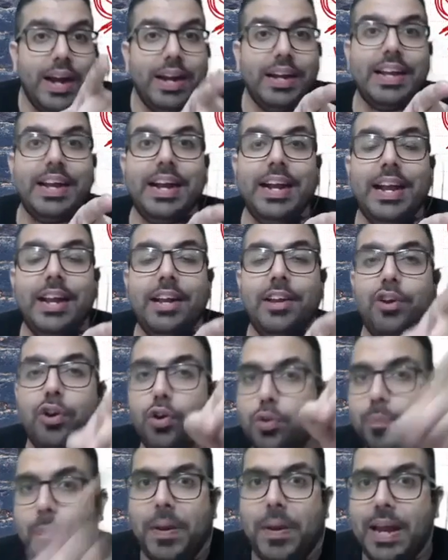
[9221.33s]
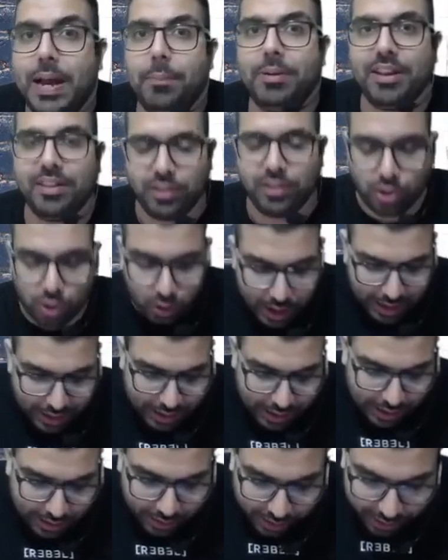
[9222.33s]
ahead and used PMT09 and
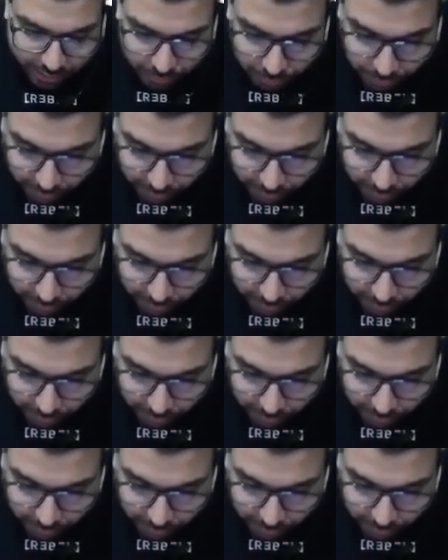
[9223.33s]
transferred